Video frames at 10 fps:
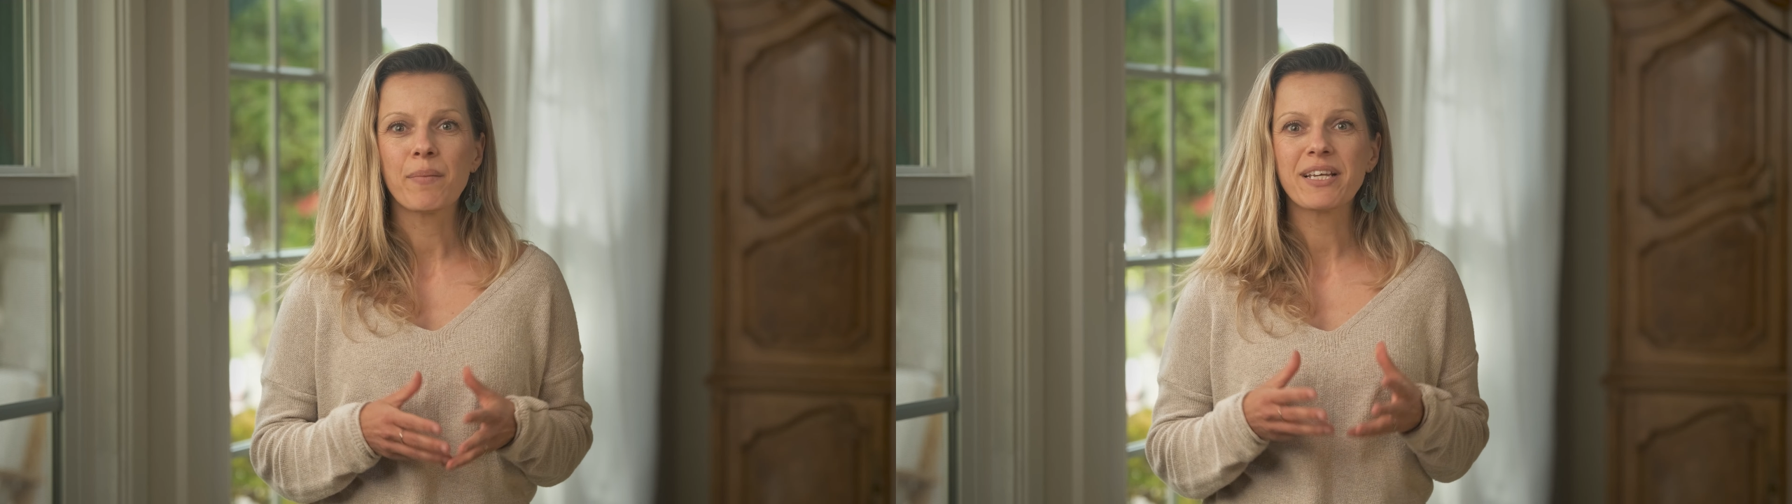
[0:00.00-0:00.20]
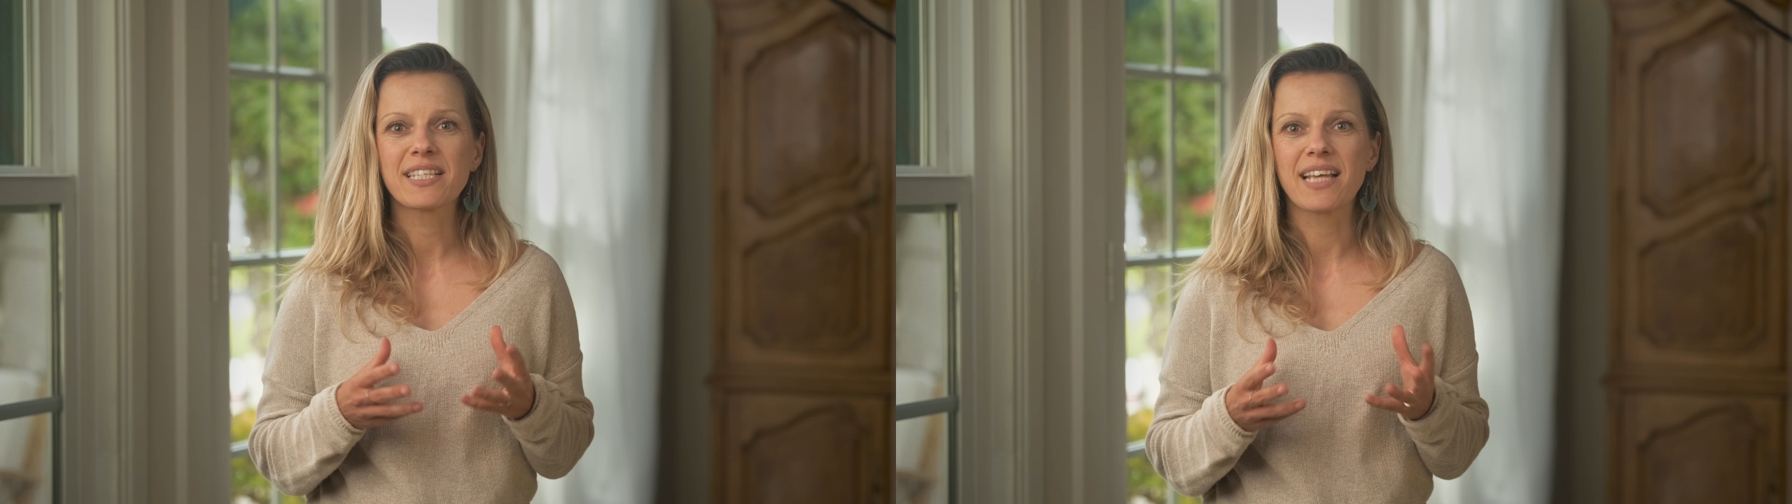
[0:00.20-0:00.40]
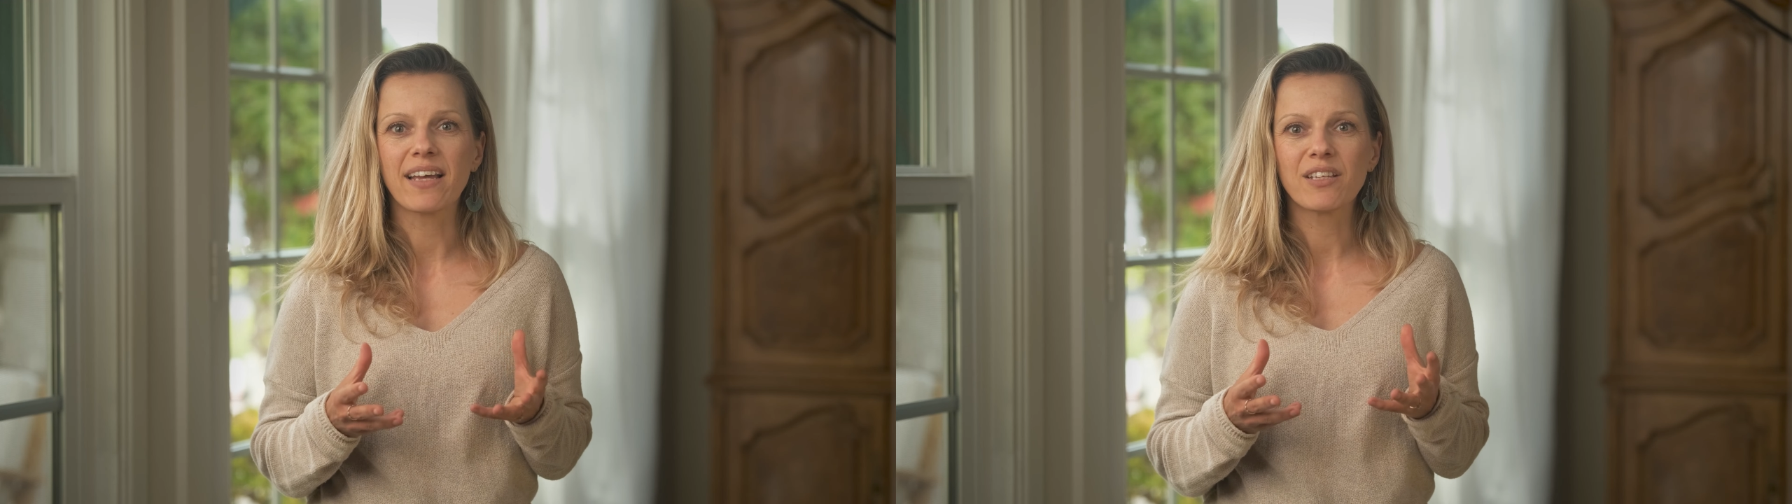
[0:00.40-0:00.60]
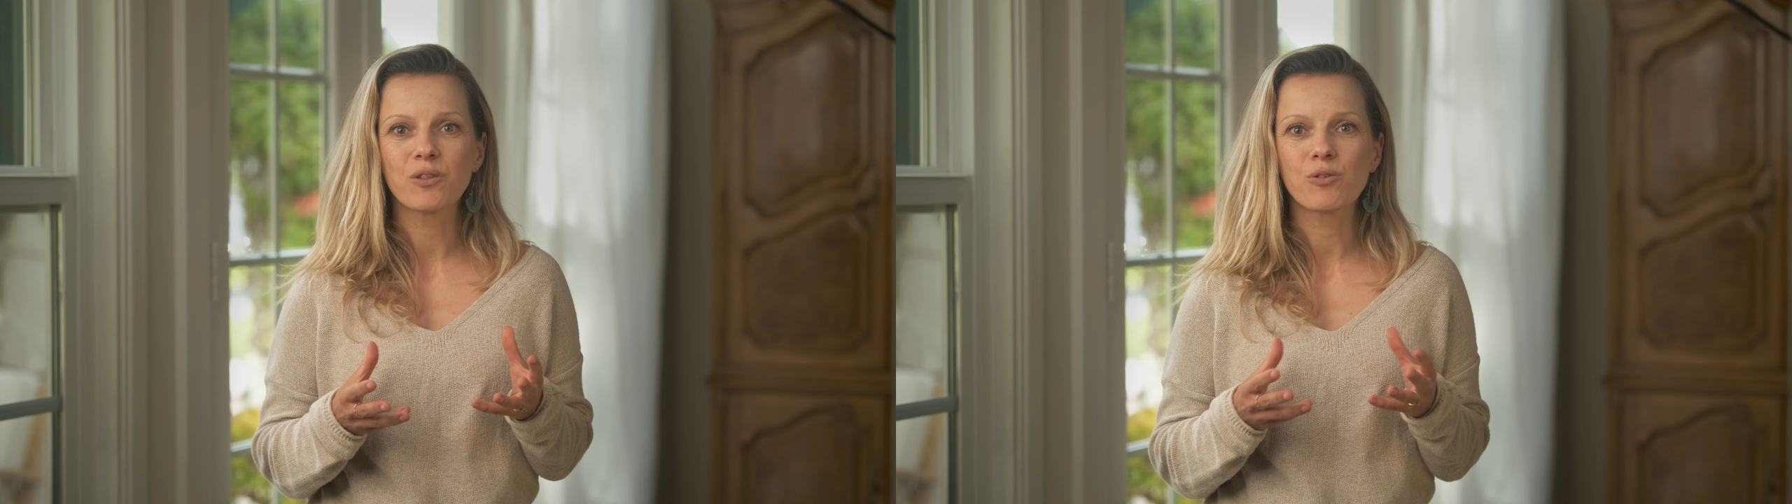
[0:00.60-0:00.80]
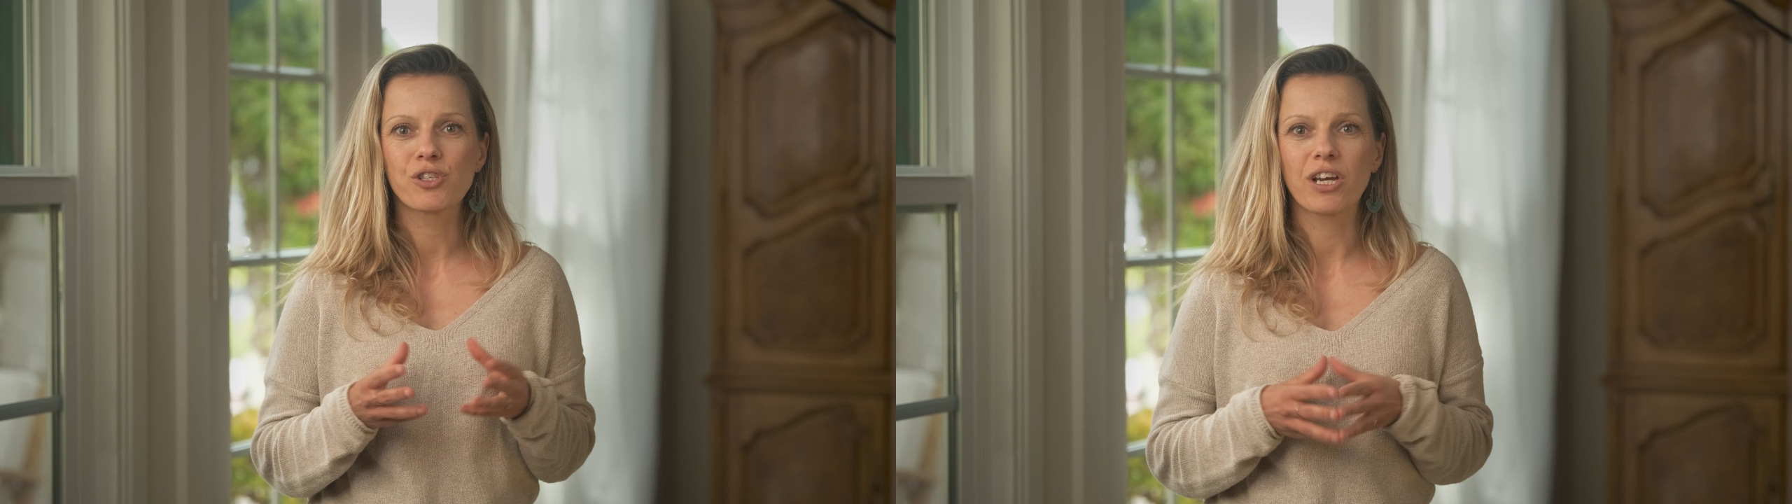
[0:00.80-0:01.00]
excited
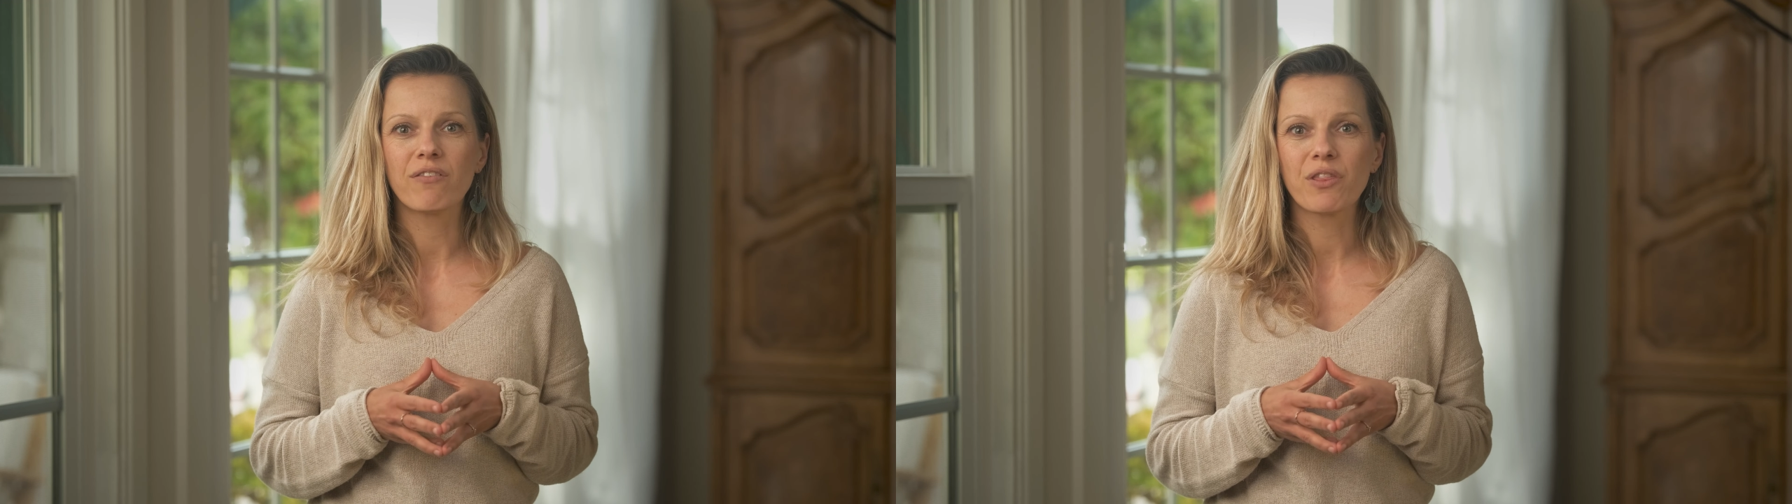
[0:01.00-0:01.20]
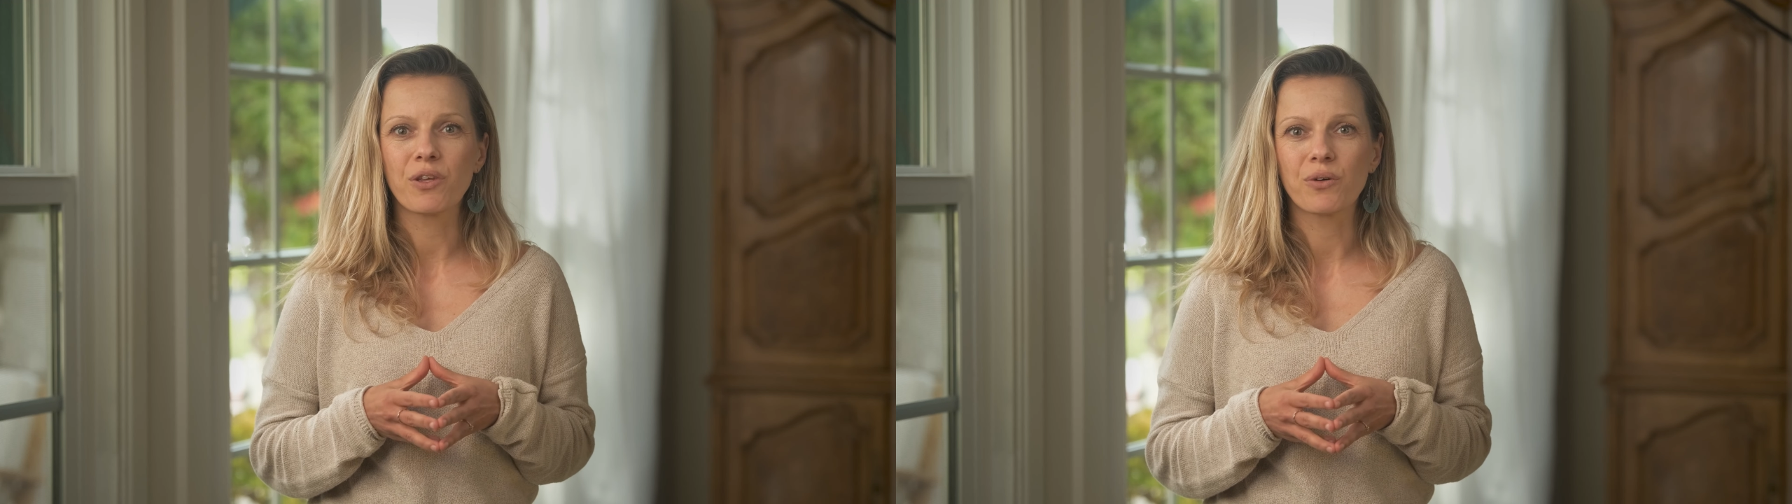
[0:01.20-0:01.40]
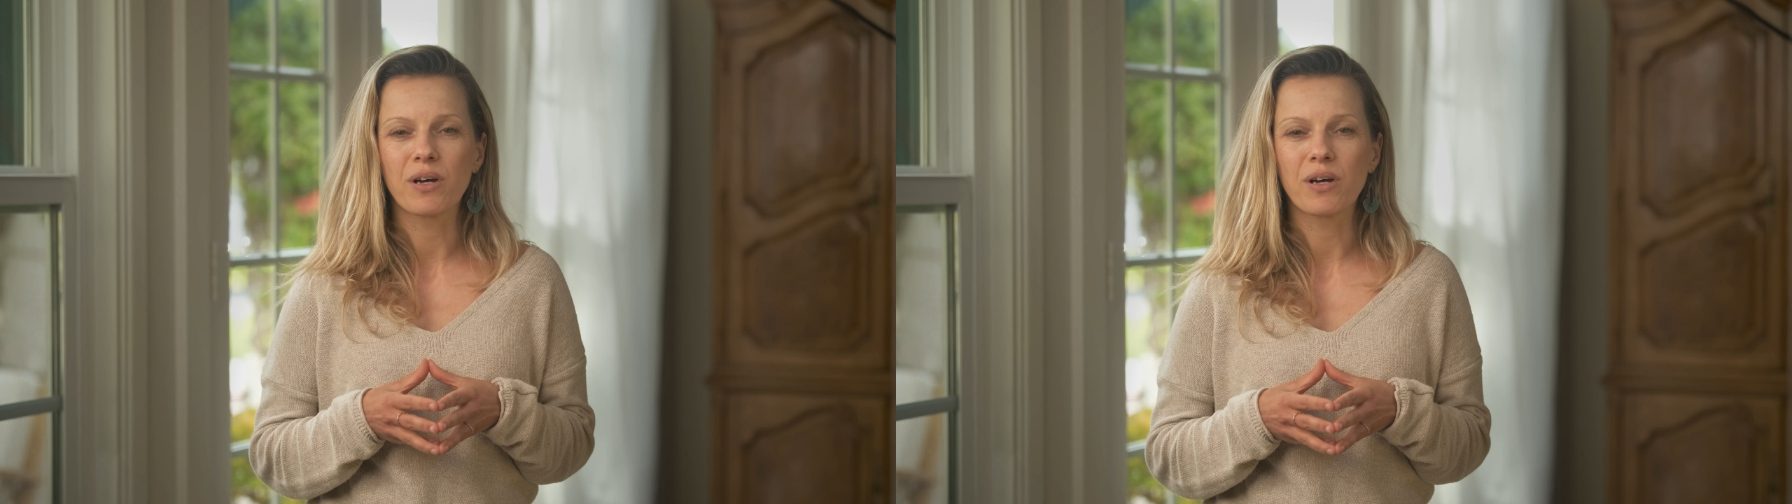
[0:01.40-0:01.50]
to share with you